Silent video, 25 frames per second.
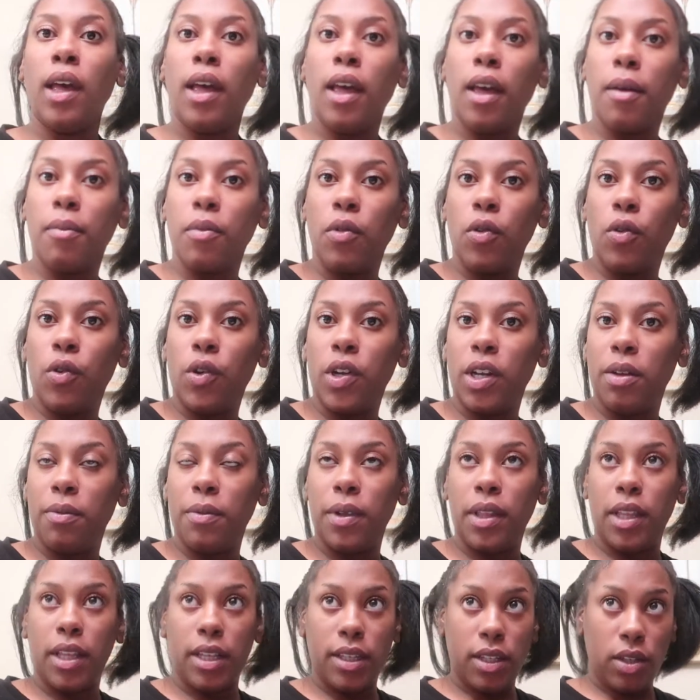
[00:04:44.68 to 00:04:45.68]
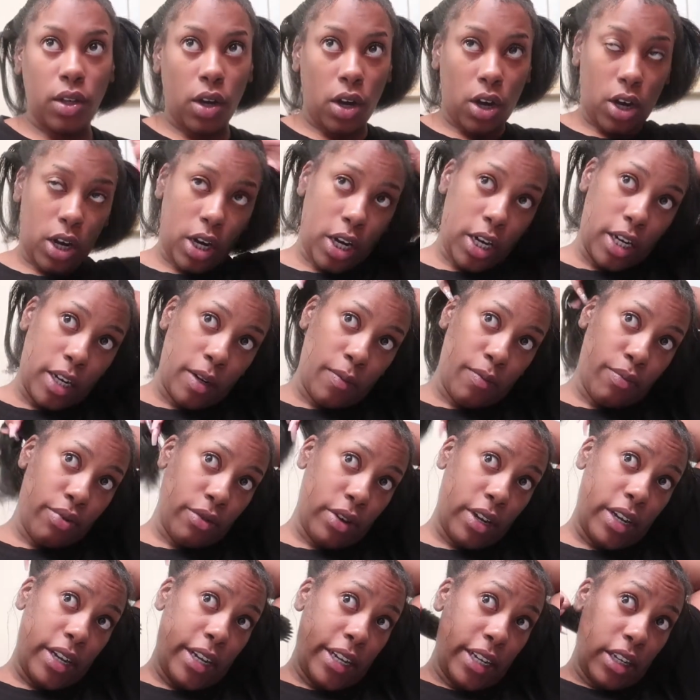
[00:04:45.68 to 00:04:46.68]
I'm going in with this hard
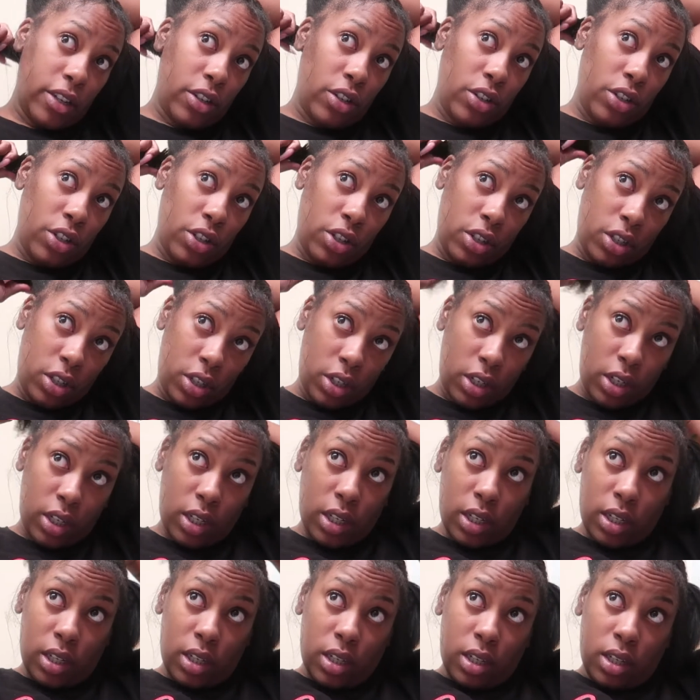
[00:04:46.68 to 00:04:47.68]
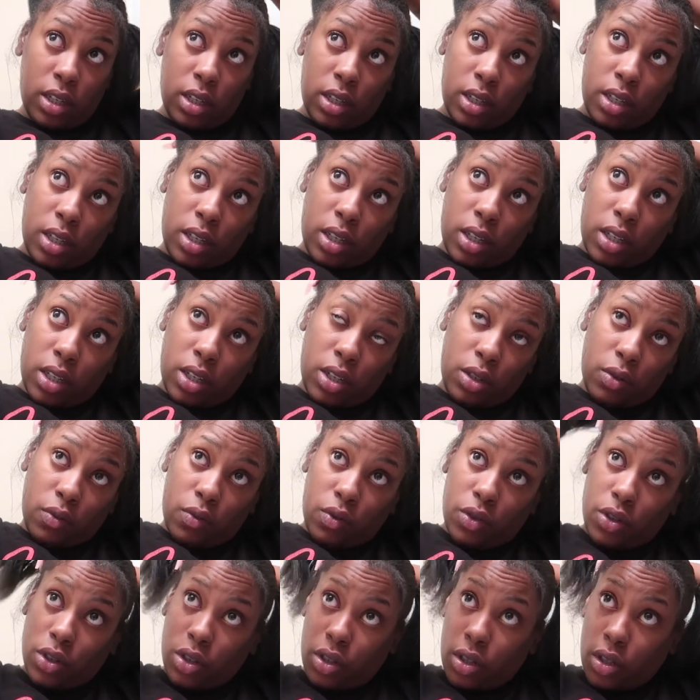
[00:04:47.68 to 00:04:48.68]
brush. I'm
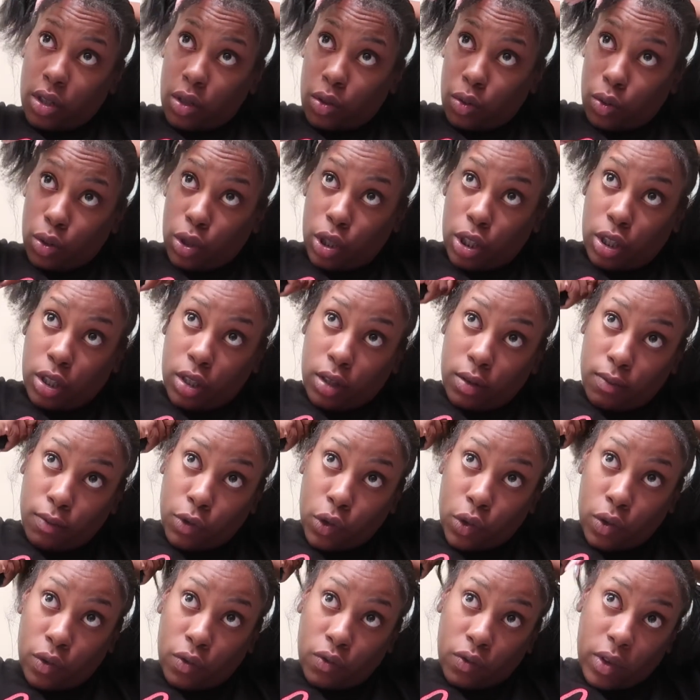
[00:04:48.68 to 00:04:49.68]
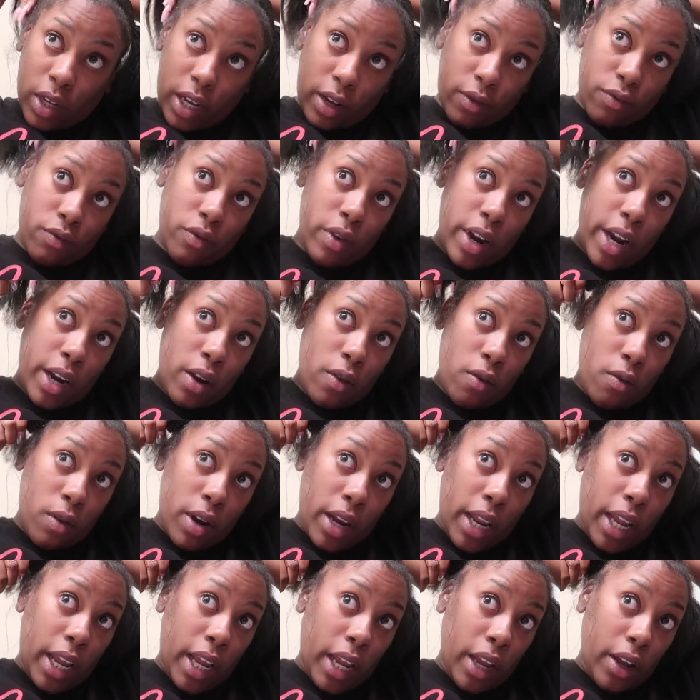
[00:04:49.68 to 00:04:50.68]
just gonna smooth that right on
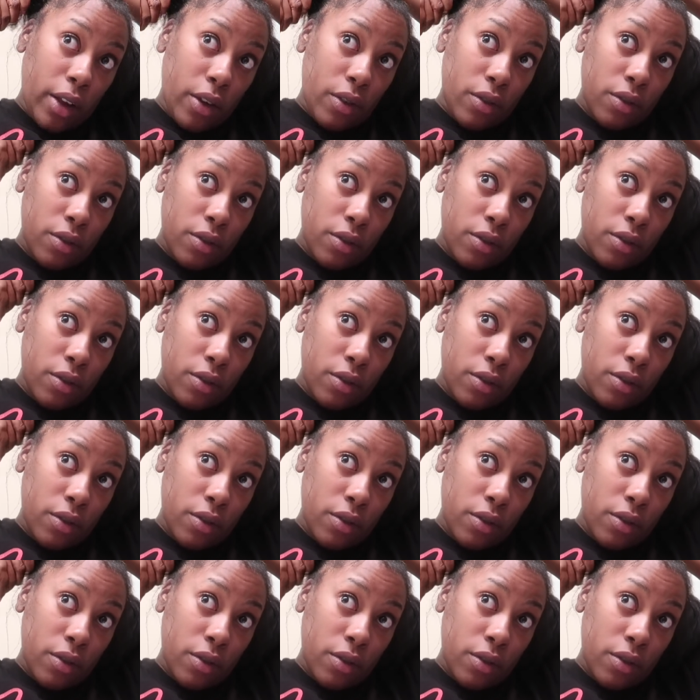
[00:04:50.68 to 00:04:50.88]
me.